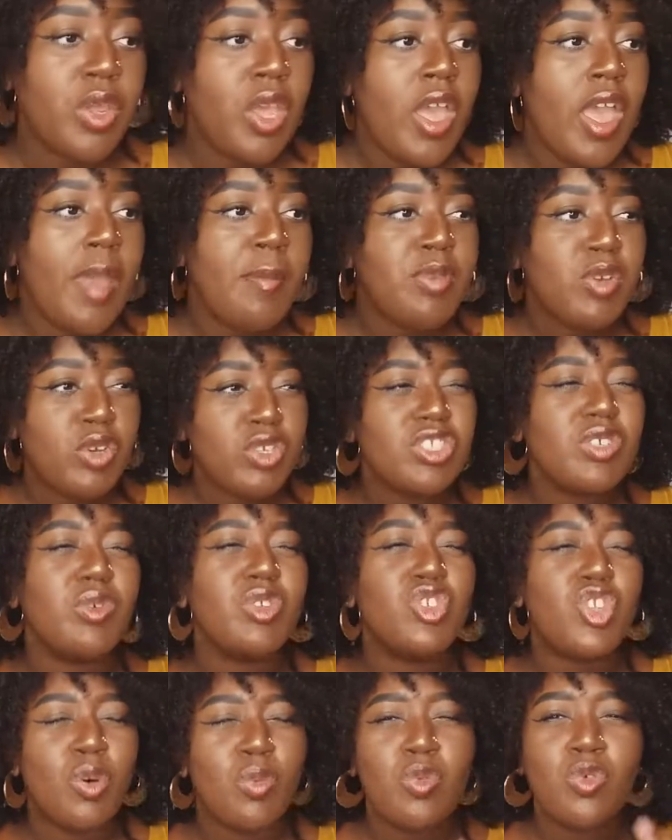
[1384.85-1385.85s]
And because
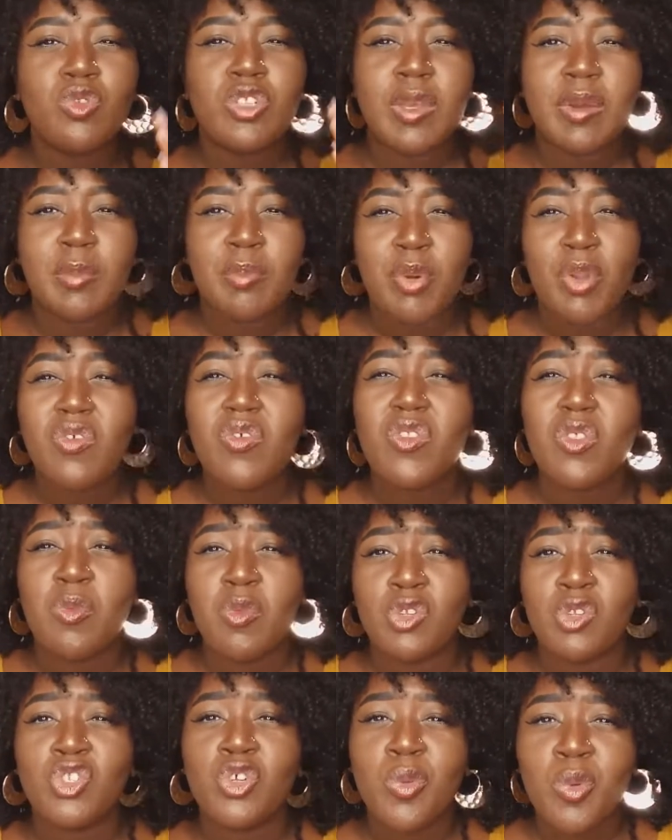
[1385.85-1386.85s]
both of them
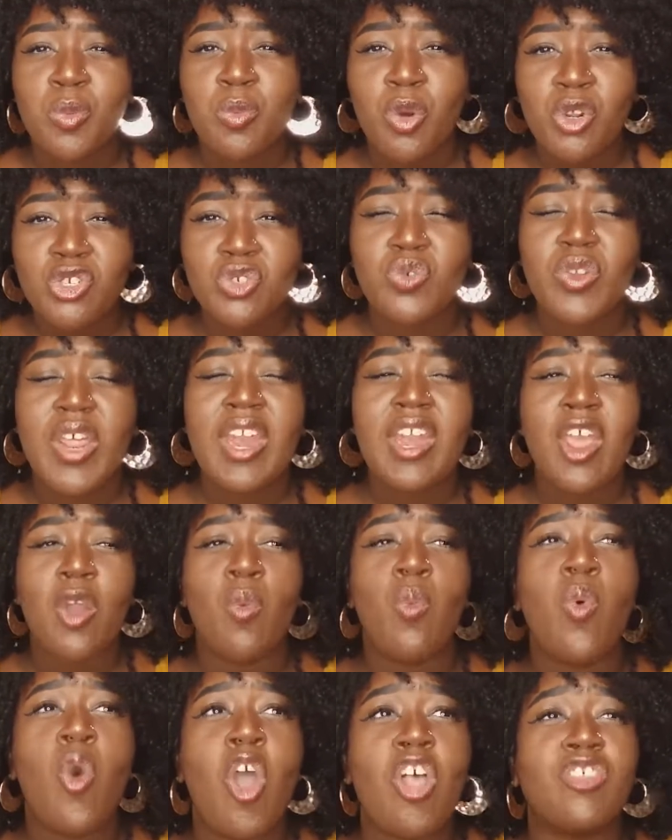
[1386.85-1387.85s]
were double module, and they're
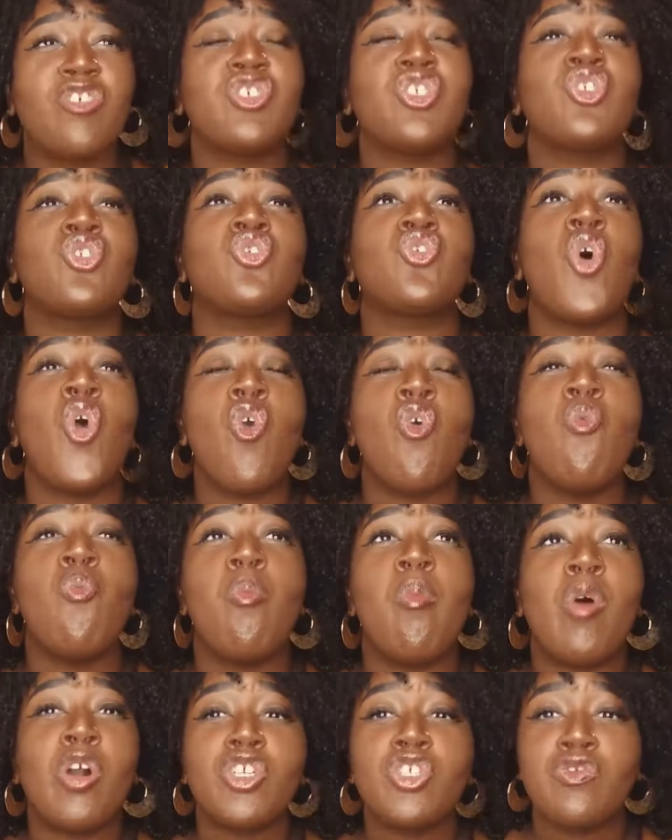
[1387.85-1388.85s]
worth so
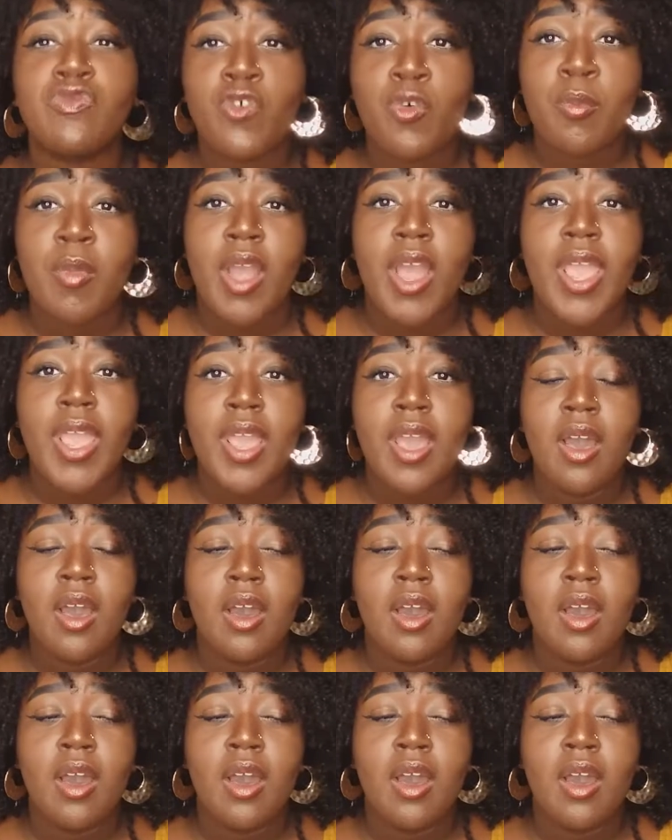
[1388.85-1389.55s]
much for my